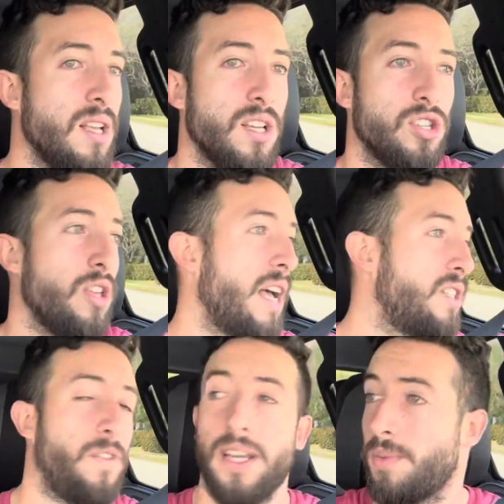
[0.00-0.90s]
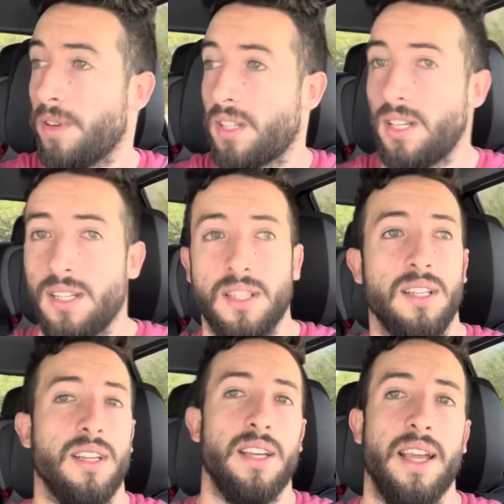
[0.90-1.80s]
So that's Facebook.
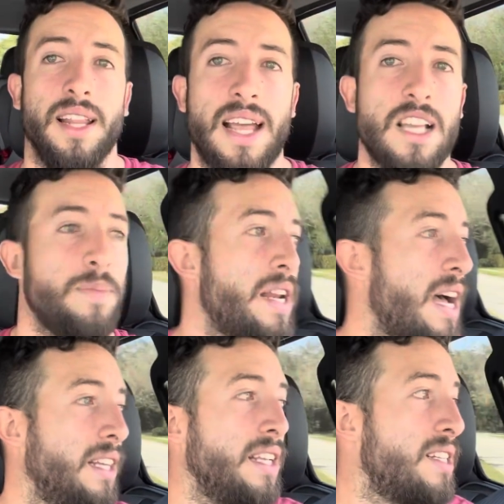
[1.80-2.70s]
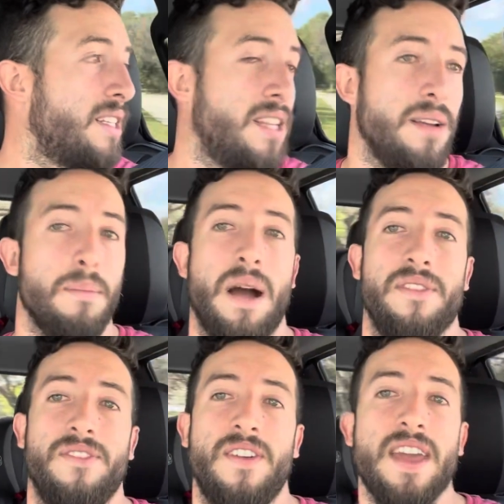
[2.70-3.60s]
And last but not least, my
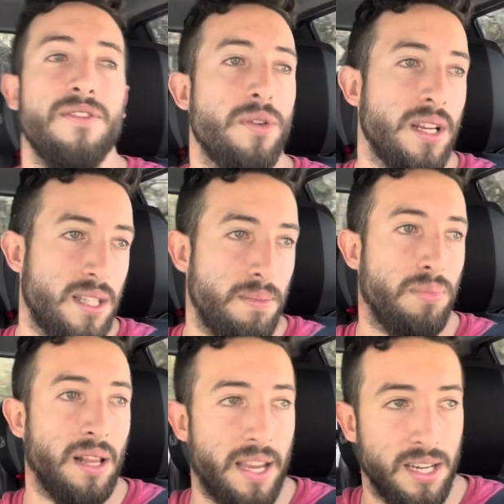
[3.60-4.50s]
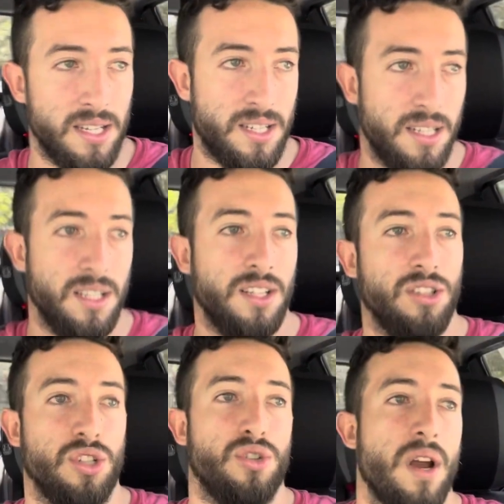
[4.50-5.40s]
favorite place
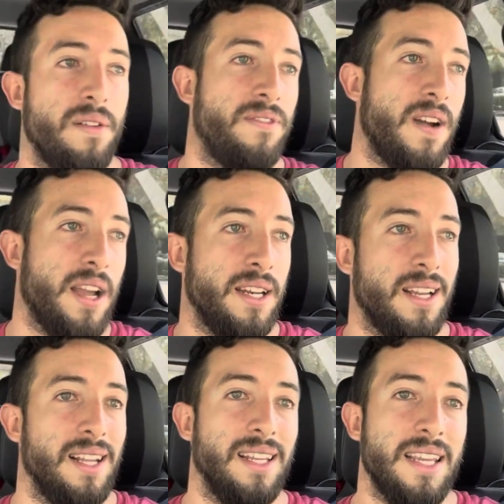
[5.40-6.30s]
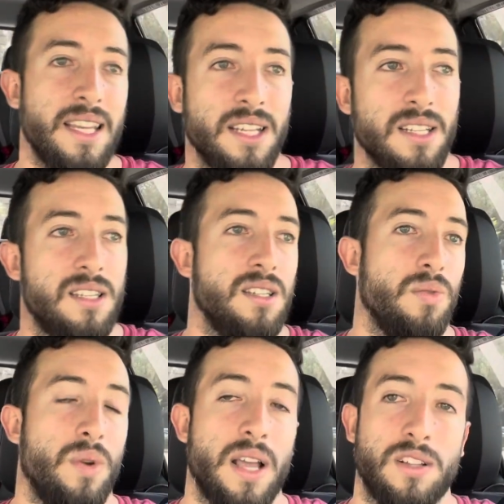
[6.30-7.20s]
to try to find leads
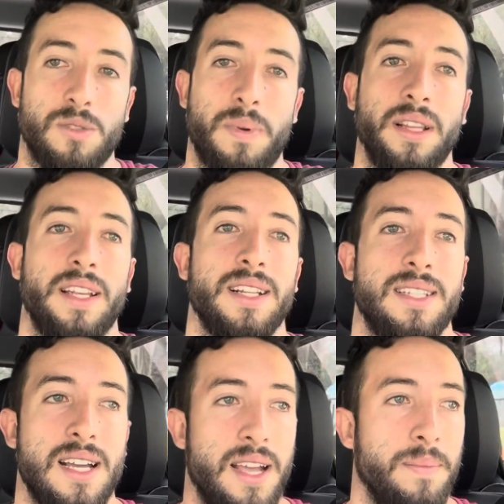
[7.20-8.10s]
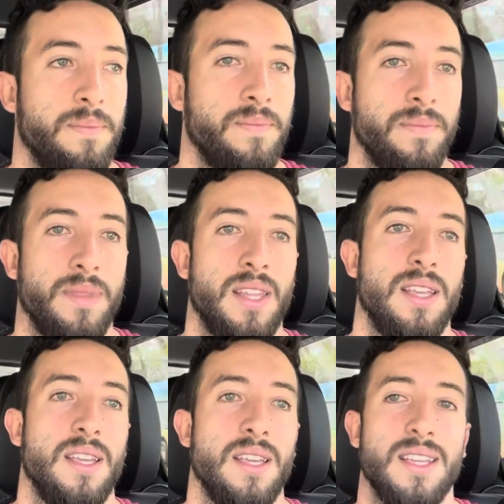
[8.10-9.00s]
without spending a dime
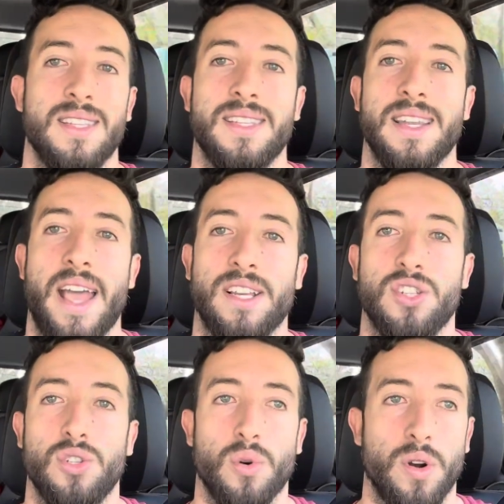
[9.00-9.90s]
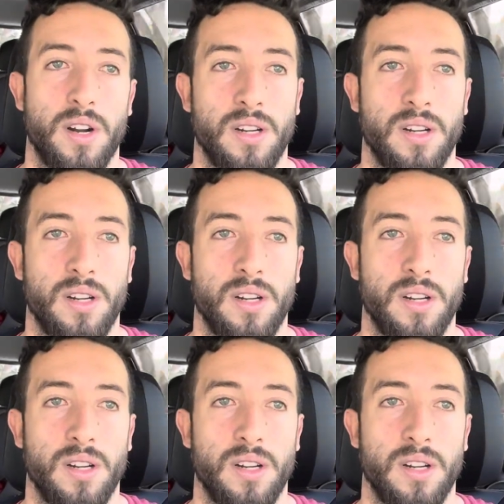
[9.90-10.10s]
is NextDoor.